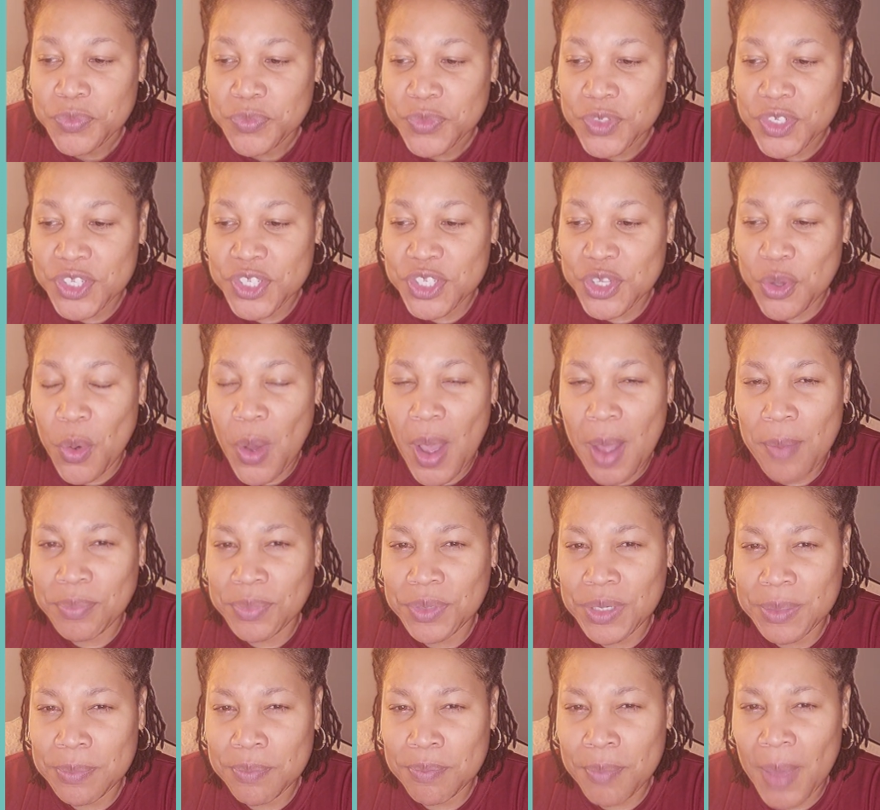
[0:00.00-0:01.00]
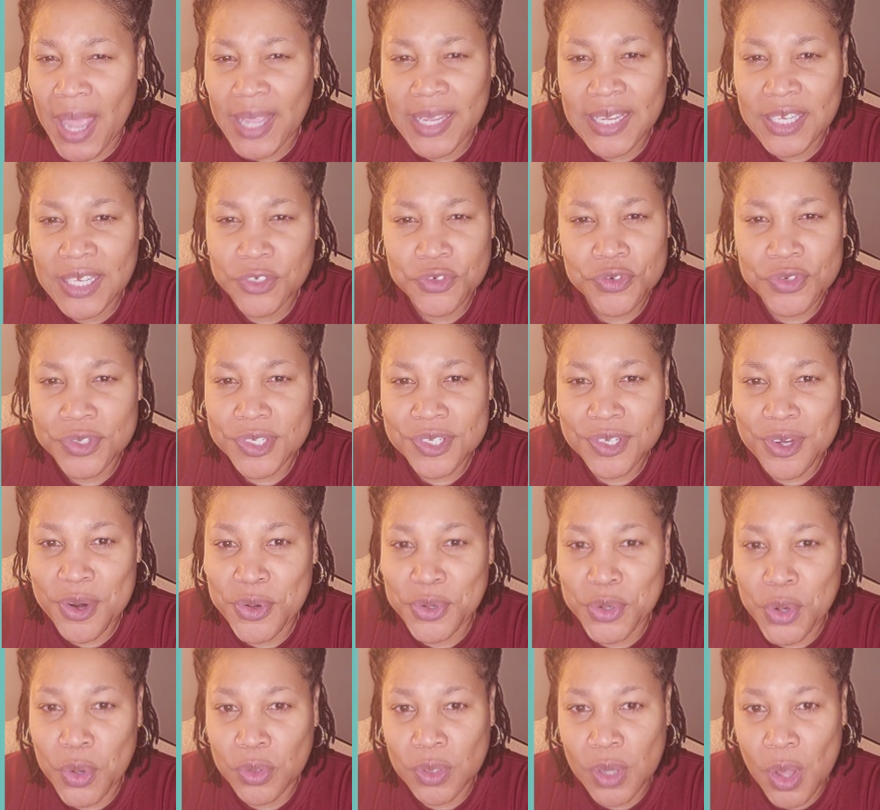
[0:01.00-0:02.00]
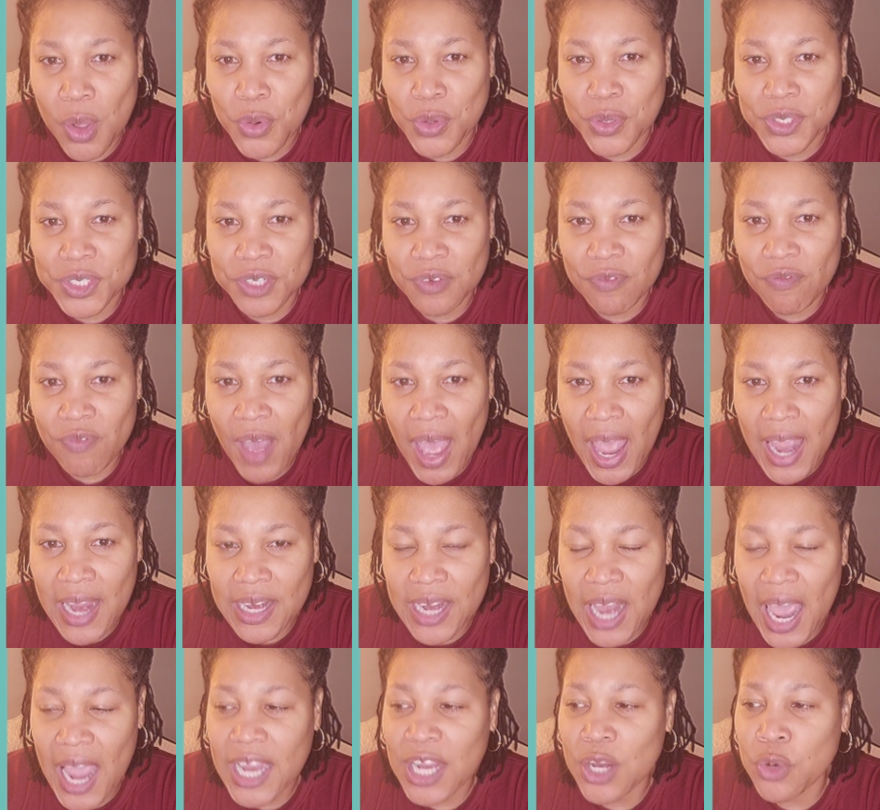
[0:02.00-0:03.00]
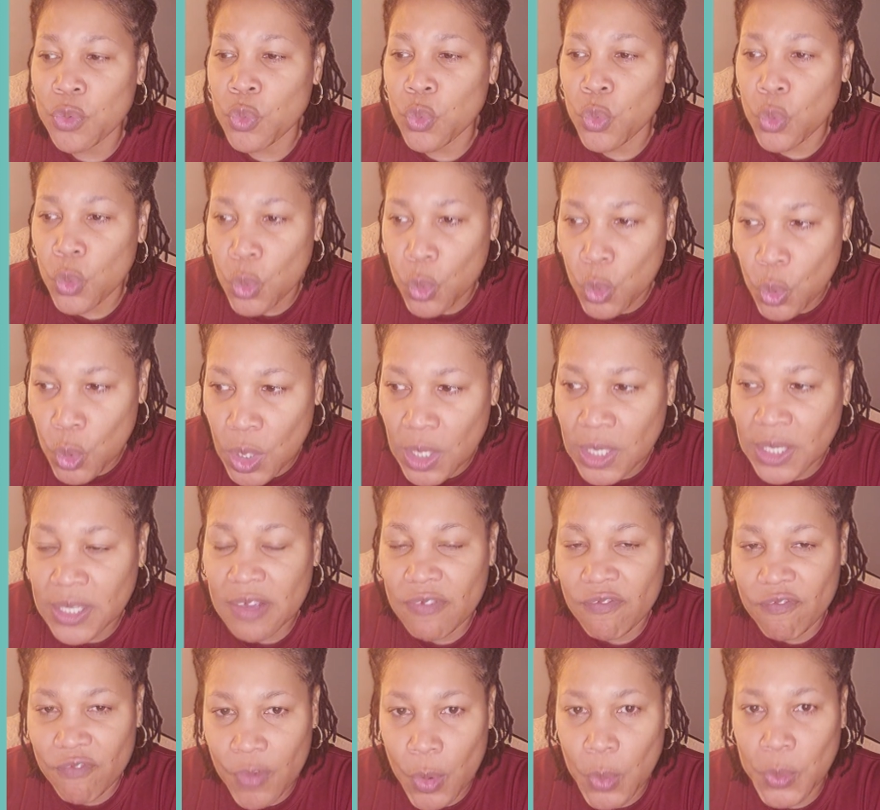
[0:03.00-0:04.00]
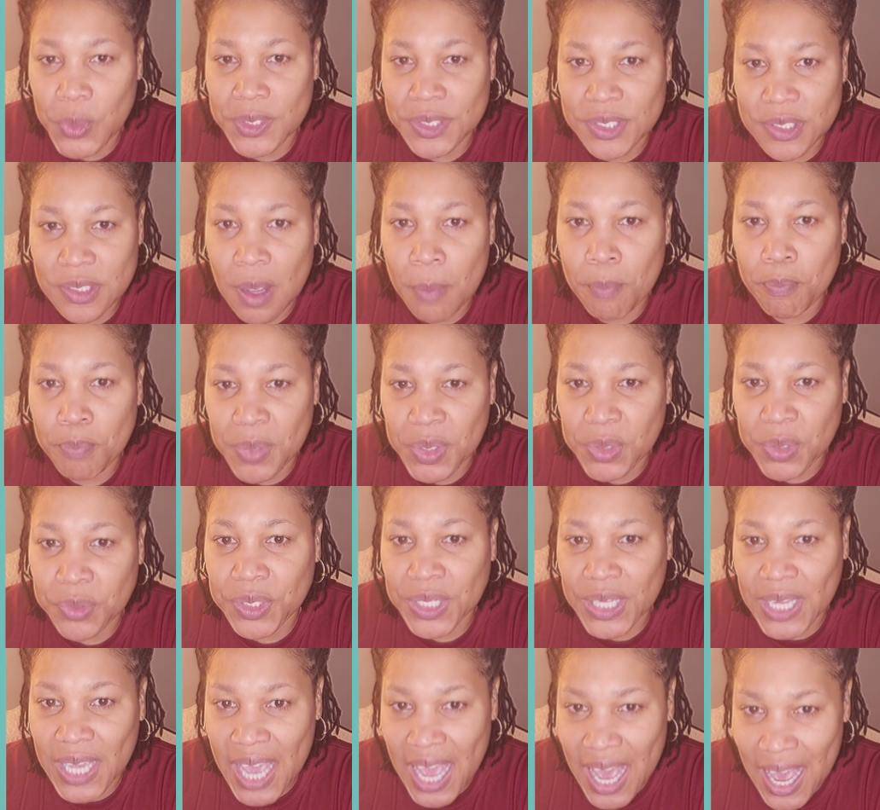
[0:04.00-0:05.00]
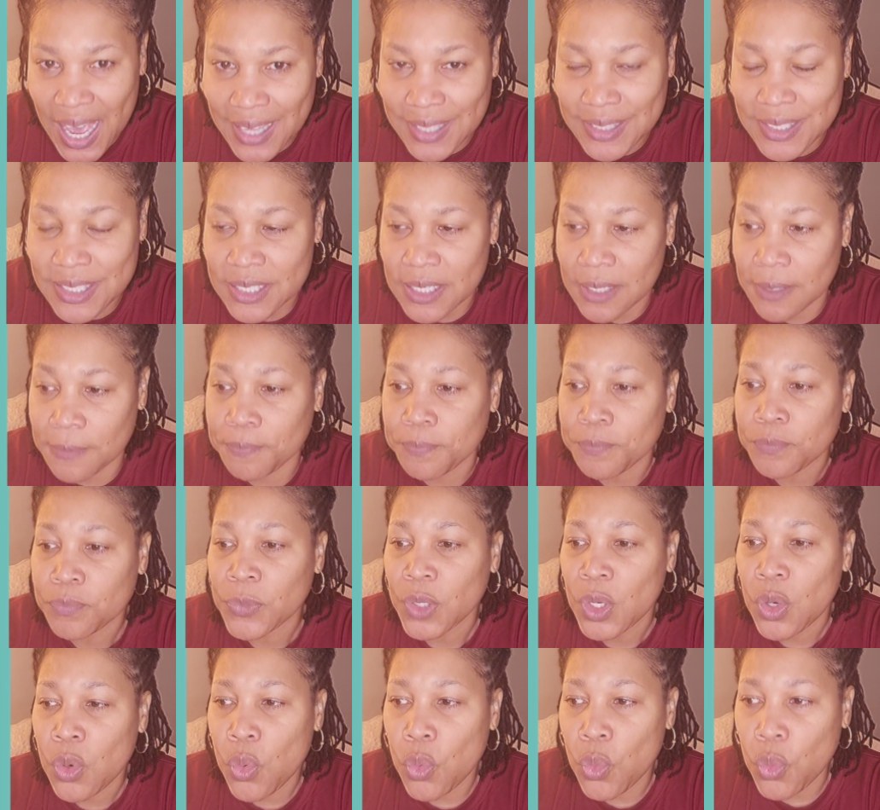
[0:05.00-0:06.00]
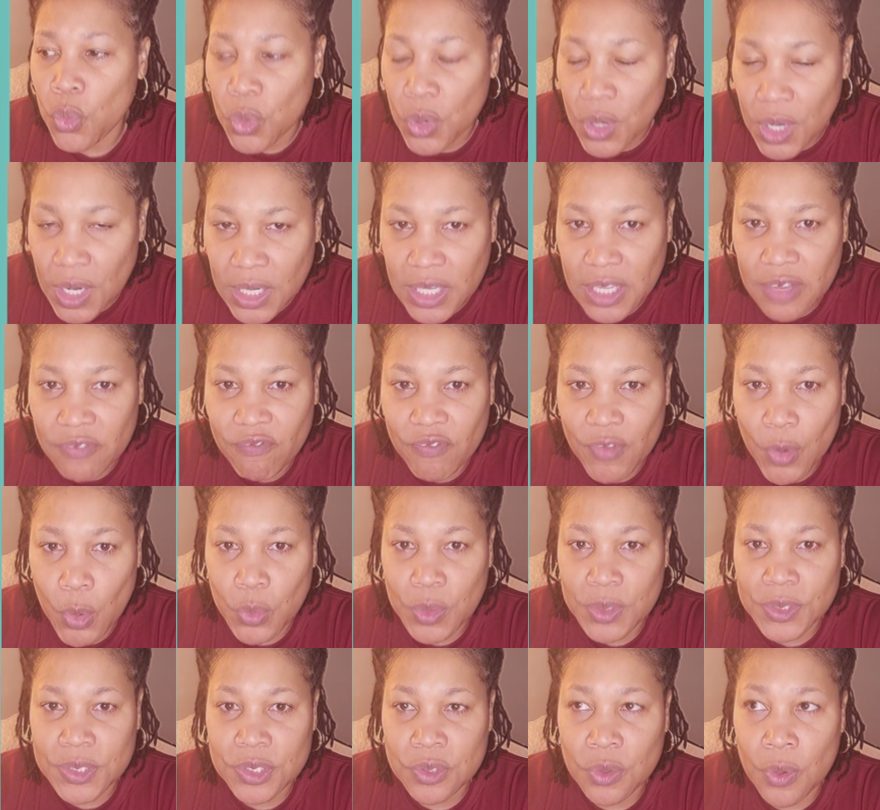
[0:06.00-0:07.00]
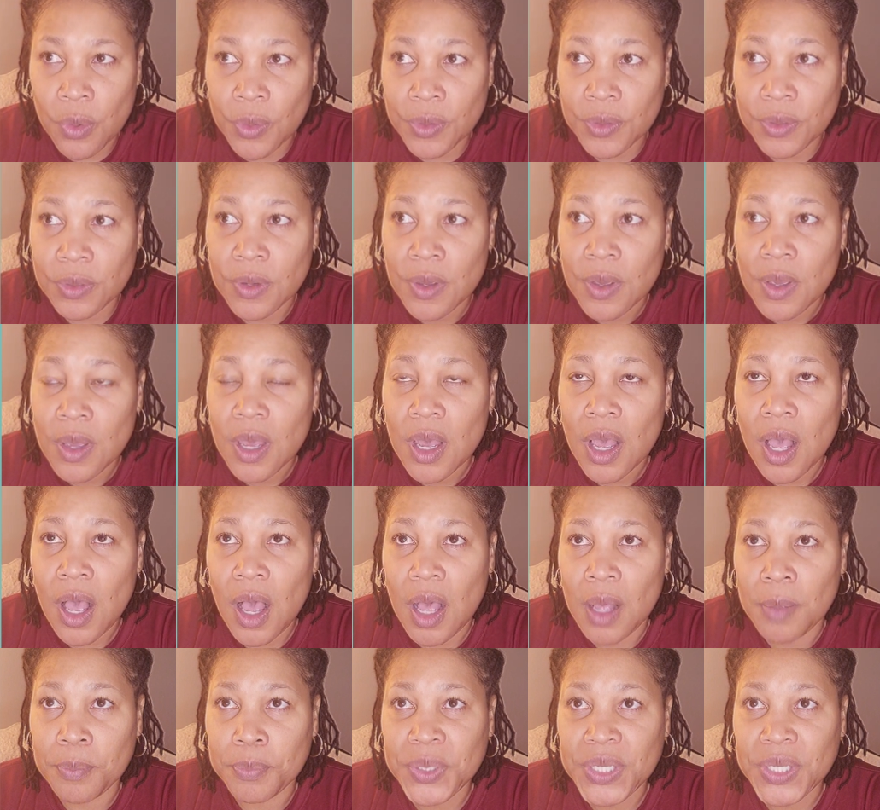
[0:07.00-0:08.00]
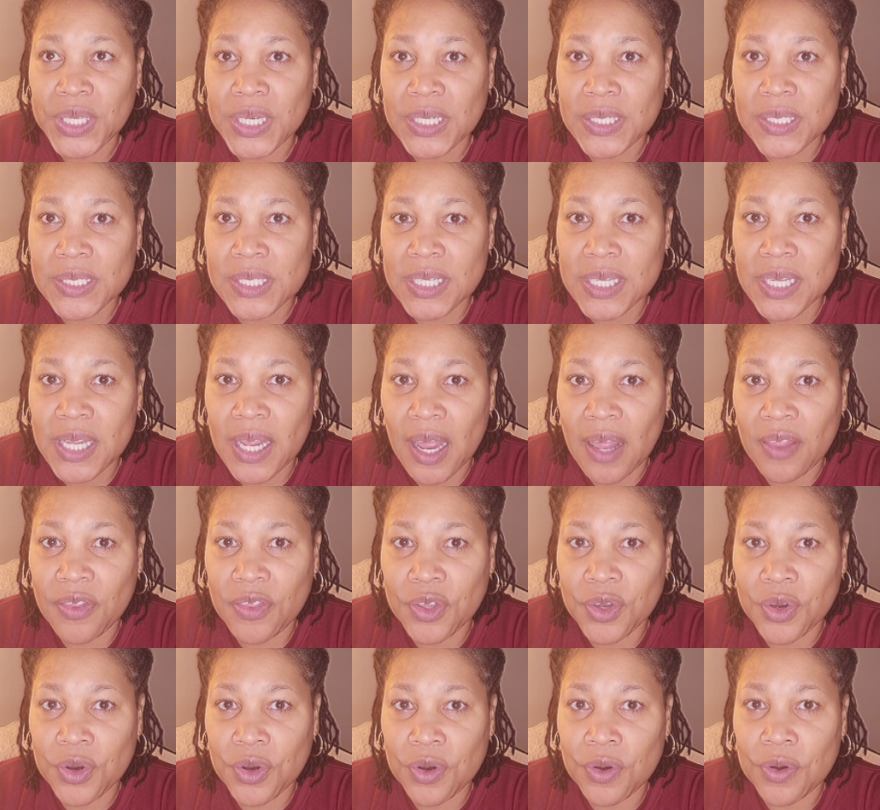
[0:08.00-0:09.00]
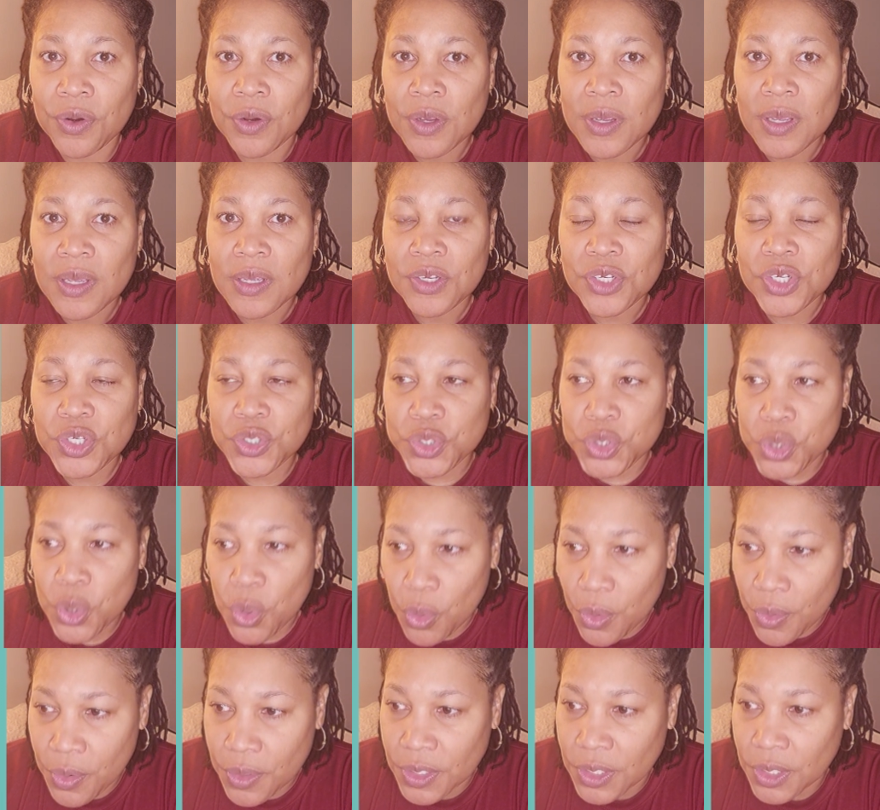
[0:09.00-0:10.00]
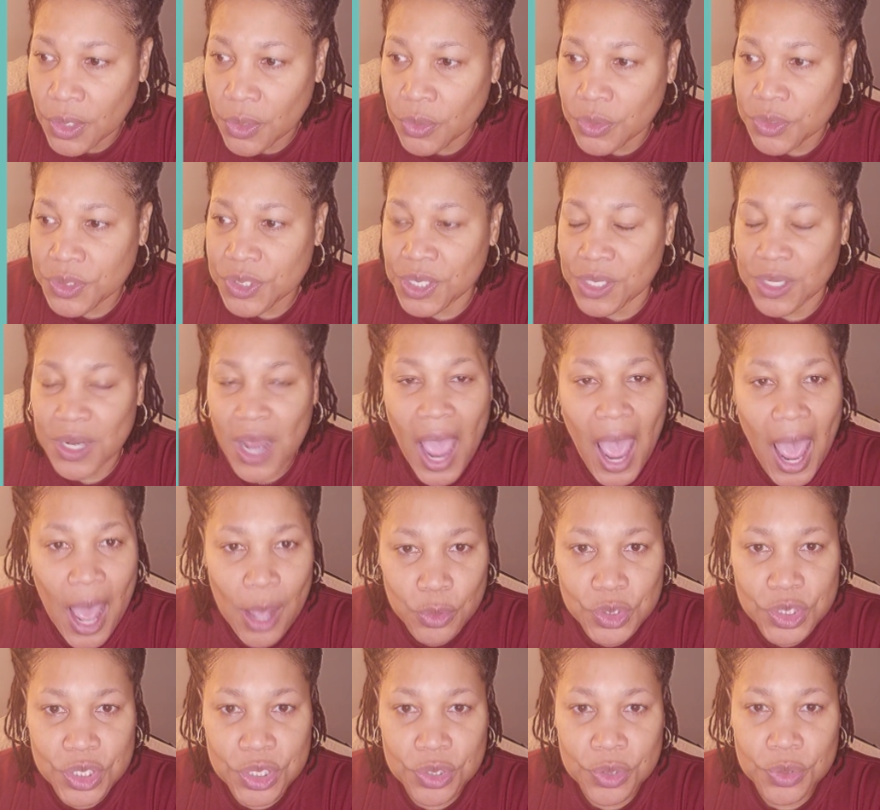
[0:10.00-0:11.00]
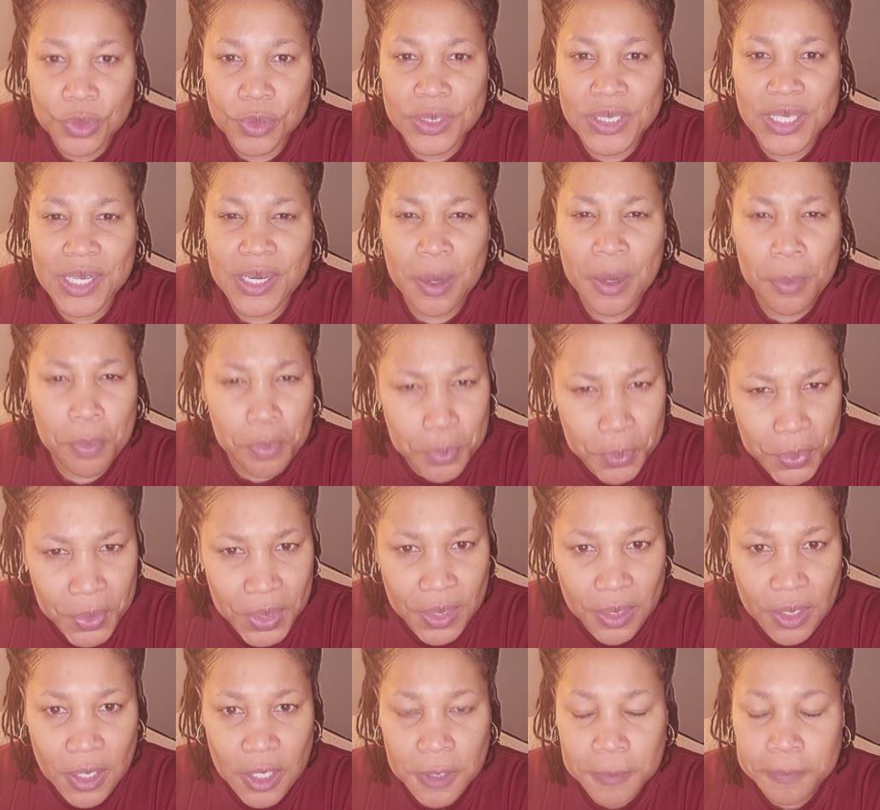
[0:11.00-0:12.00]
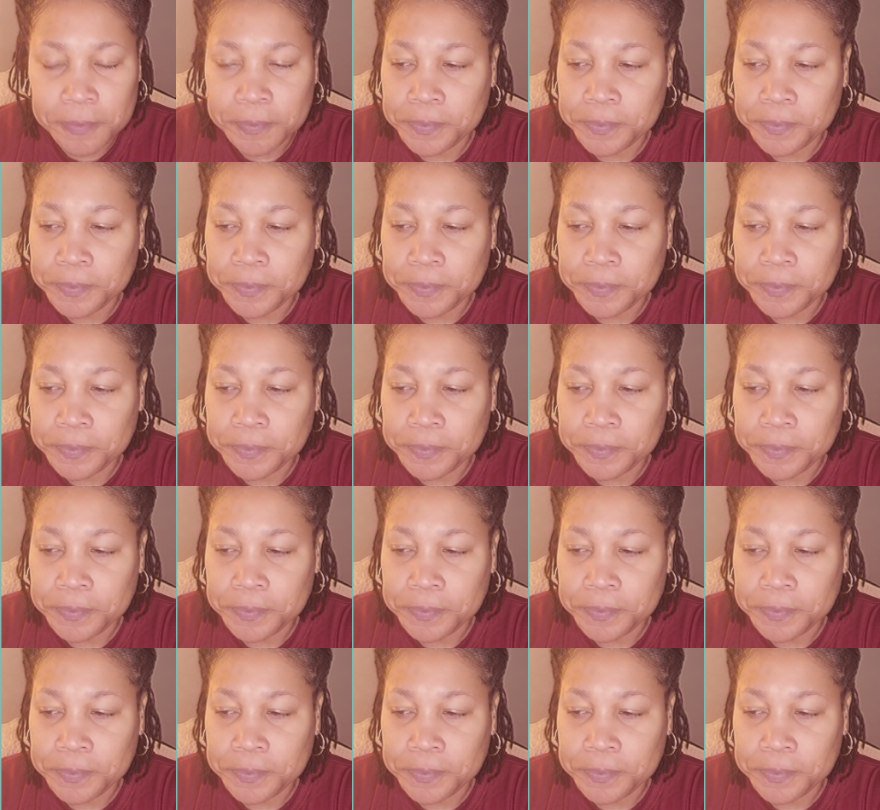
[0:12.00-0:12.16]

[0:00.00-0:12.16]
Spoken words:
So my interests are no longer divided. I can really focus on building content, really focus on putting together tutorials and how-tos and a book